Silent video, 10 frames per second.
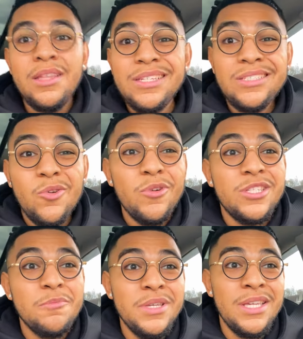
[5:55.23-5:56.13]
this is going
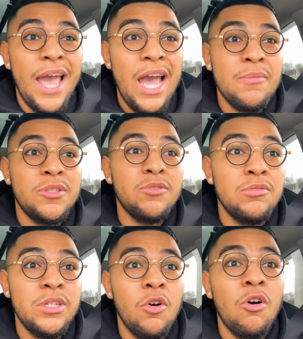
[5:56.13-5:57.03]
to be
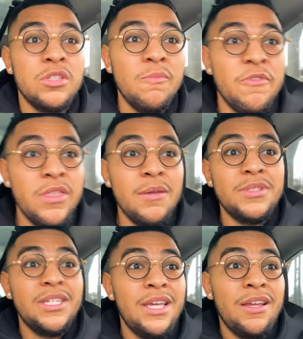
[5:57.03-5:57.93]
absolutely awesome for them
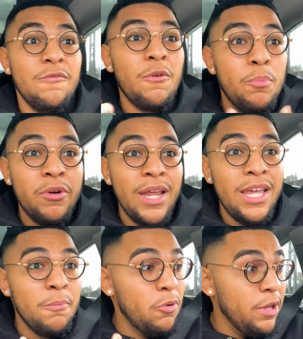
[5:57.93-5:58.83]
to get from point
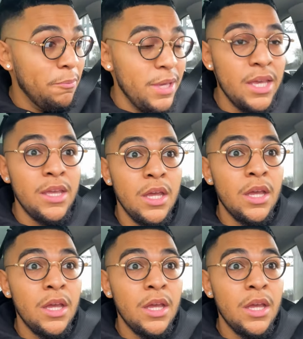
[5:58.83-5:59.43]
A to point B.